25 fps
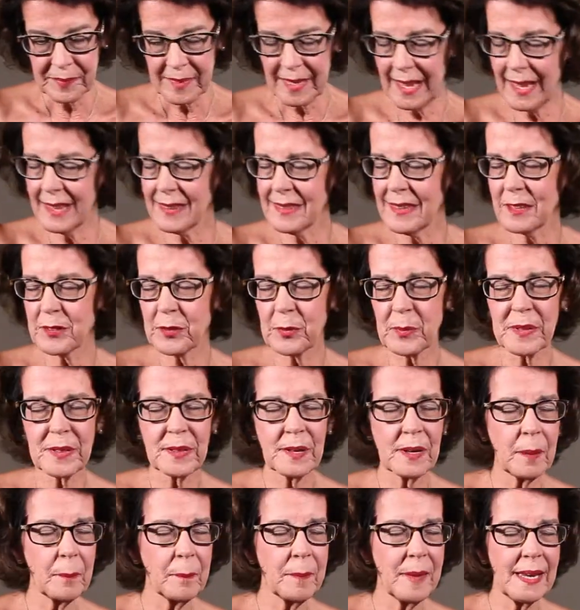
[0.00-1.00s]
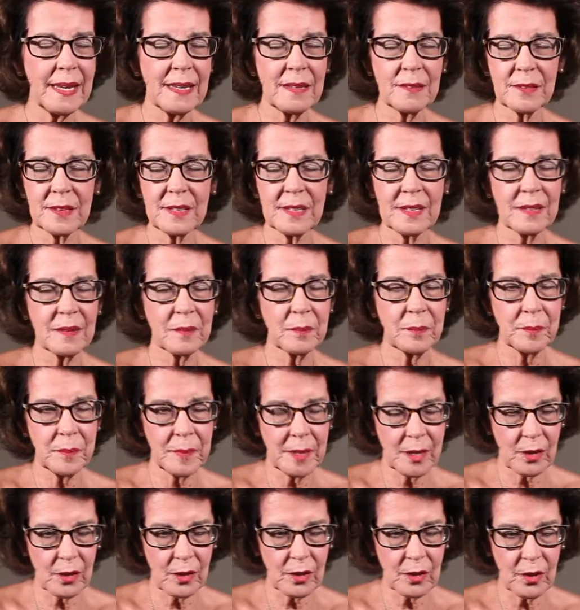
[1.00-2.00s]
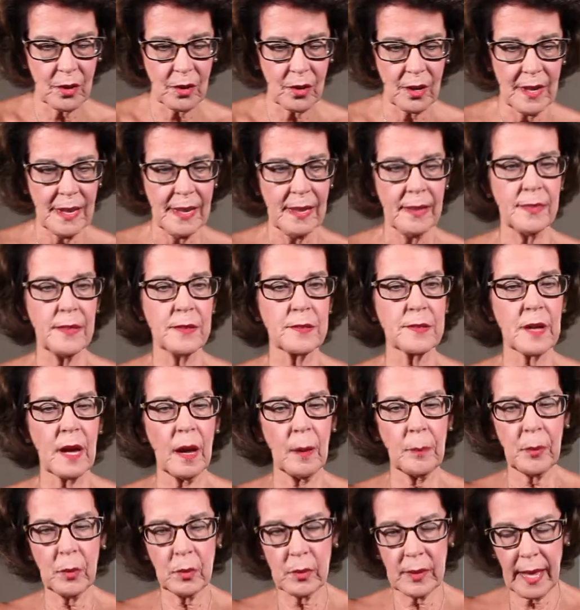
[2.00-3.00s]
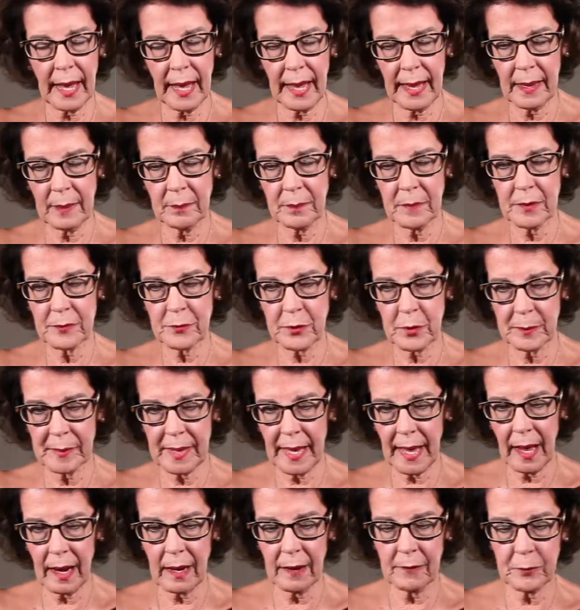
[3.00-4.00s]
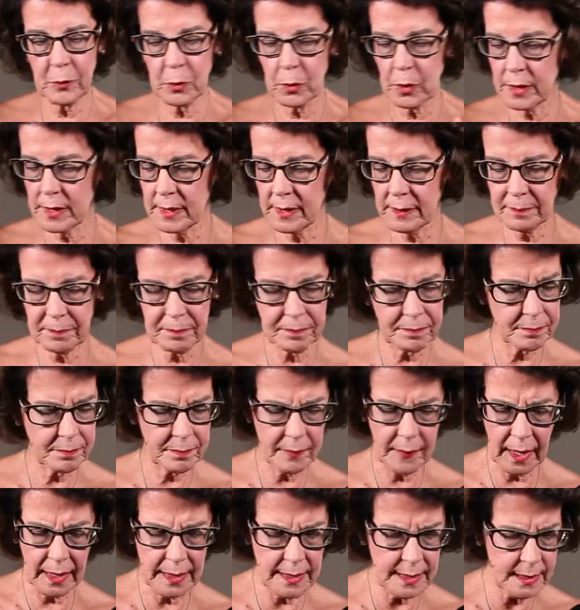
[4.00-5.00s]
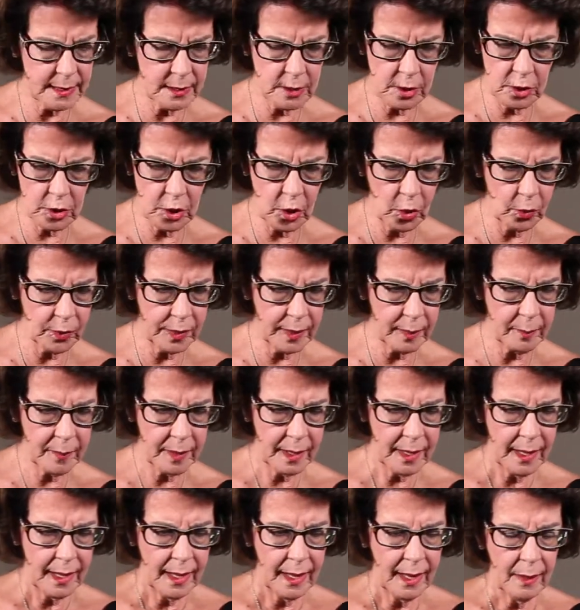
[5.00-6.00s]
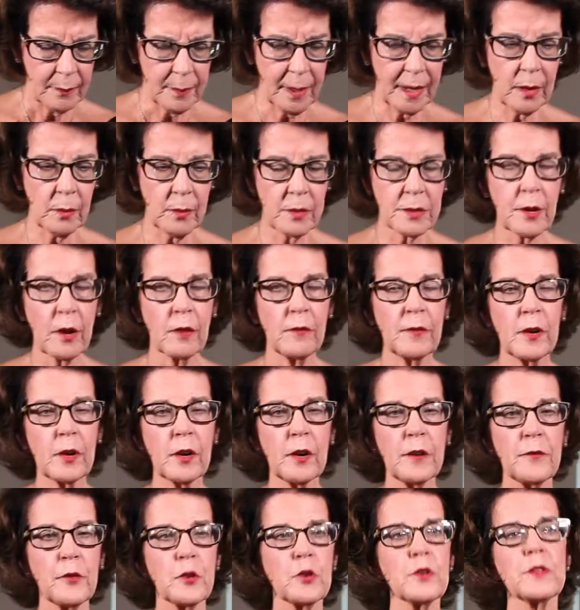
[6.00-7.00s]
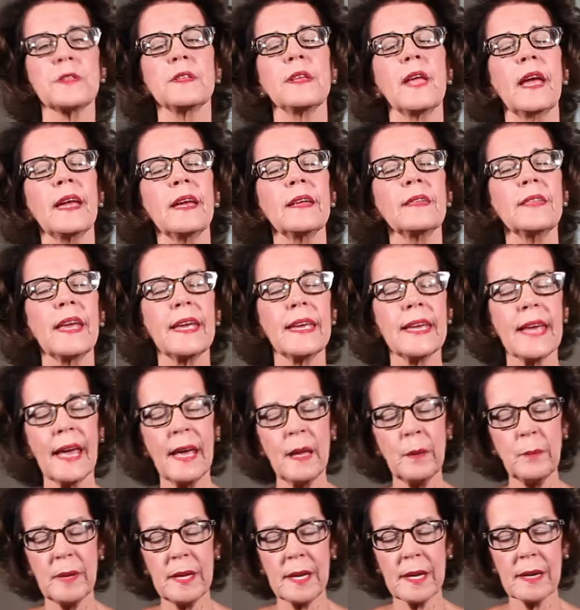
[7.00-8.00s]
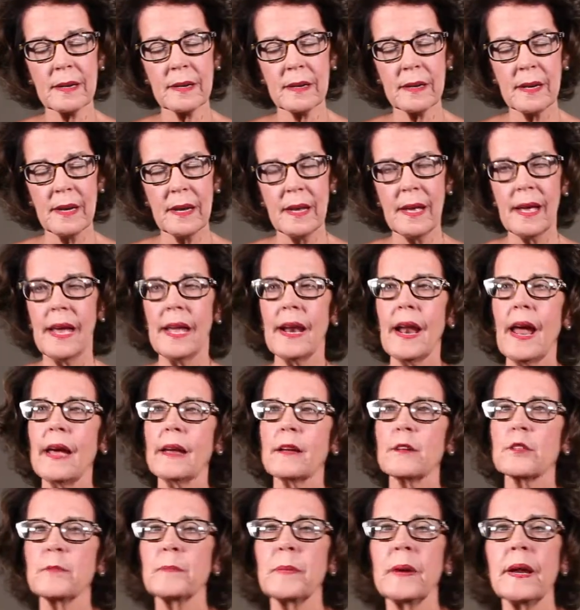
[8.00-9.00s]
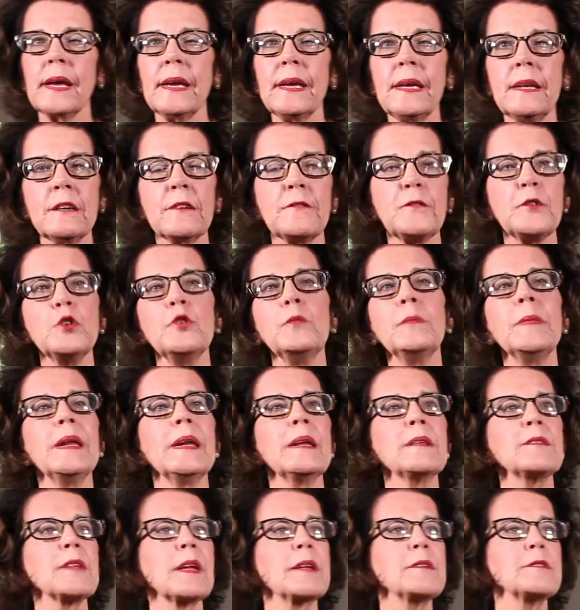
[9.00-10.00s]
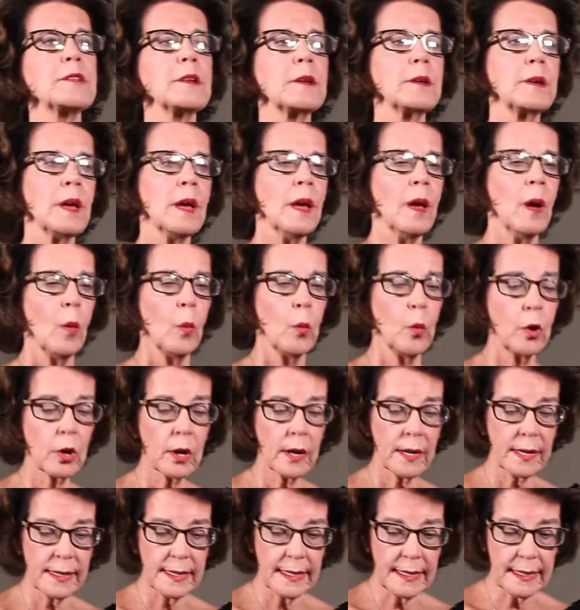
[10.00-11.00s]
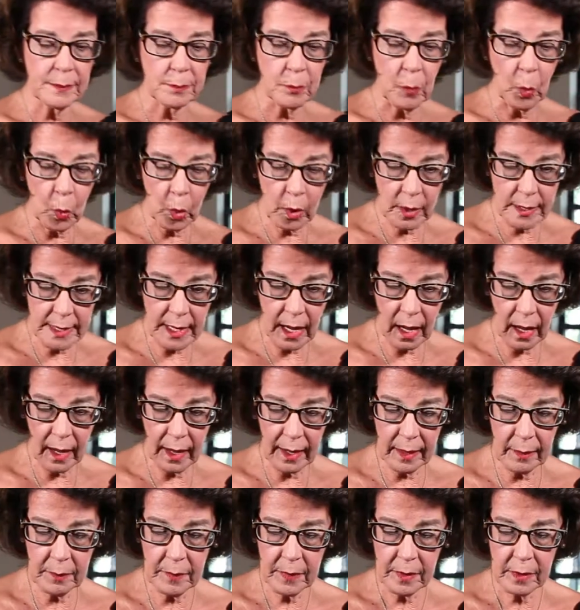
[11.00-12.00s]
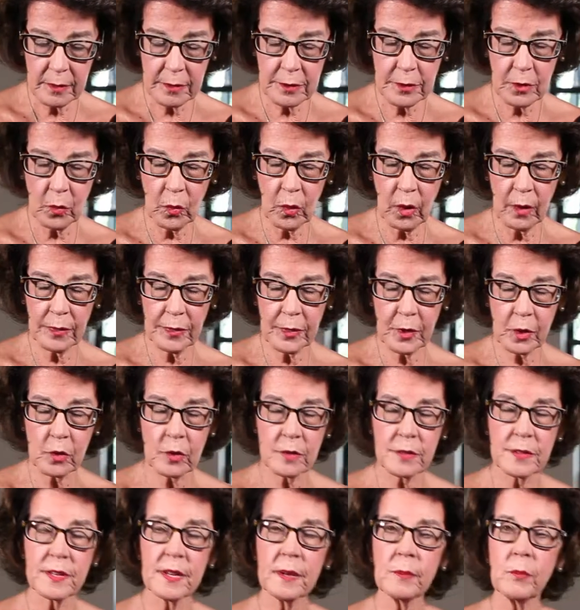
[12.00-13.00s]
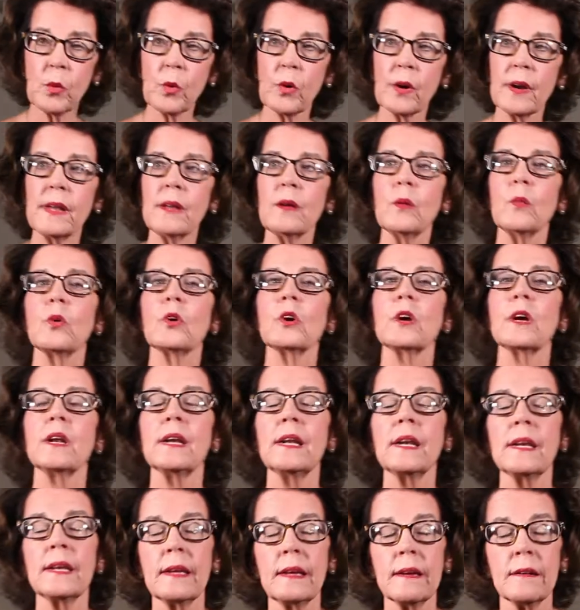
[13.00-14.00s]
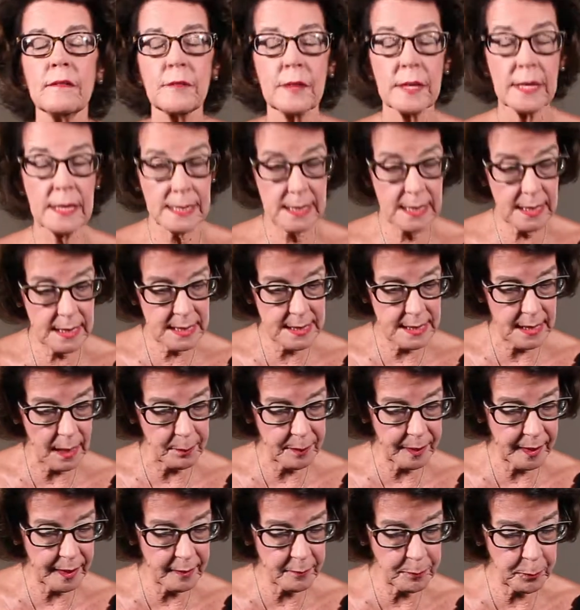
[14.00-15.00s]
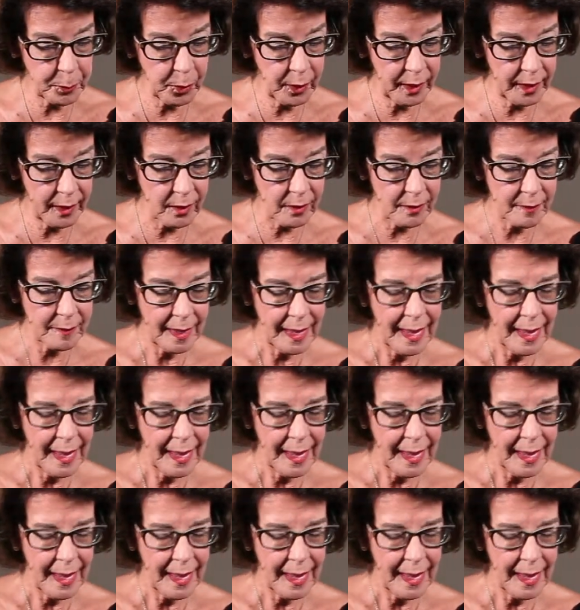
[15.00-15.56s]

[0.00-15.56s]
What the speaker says: And this was an amazing miracle. This couple came from California. I didn't know them, but it was our very first day, and they came in, and I explained a few minutes. I said, we're going to need more time, so on Thursday morning, we're going to live in contemplative prayer.